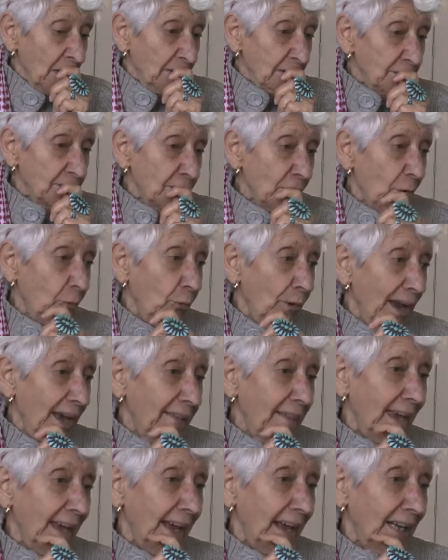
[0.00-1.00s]
So where
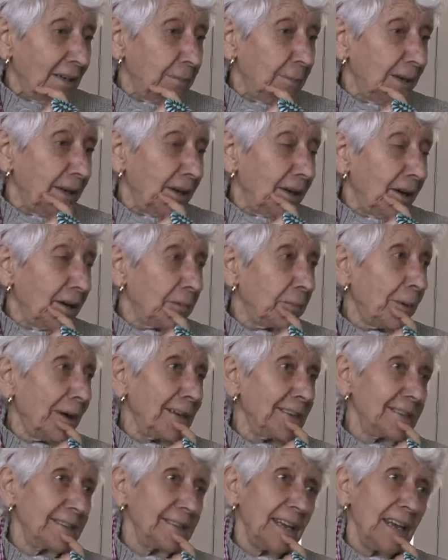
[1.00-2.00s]
they had begun
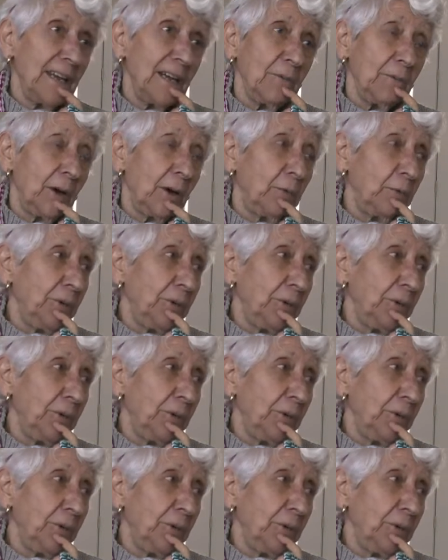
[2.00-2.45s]
by saying, well,